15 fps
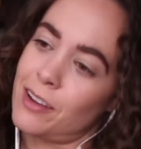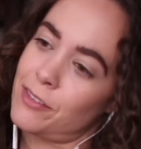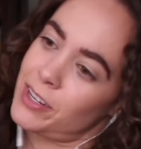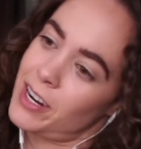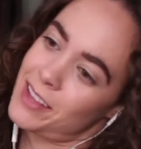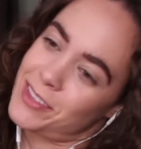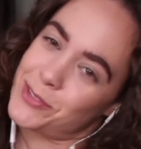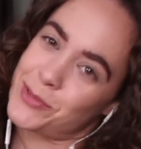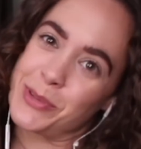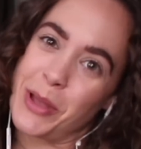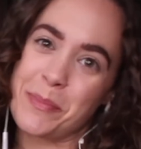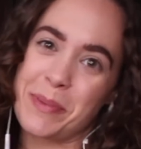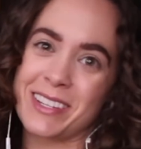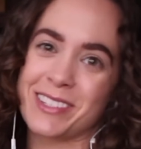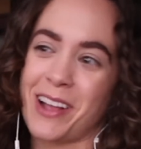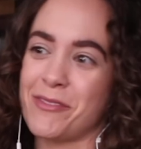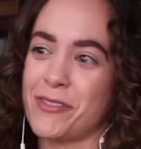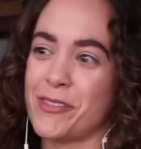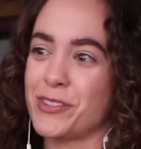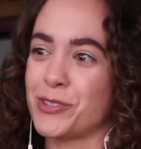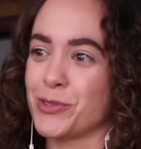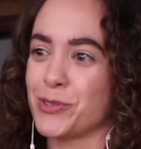I forgot this was all based off
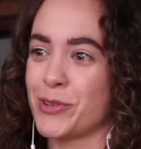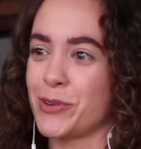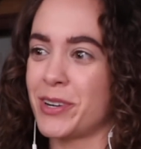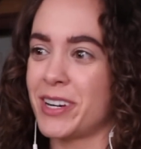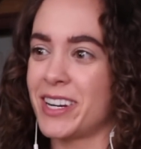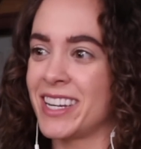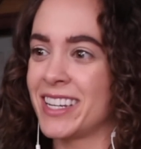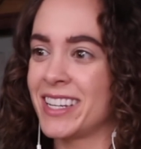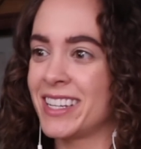of a true story.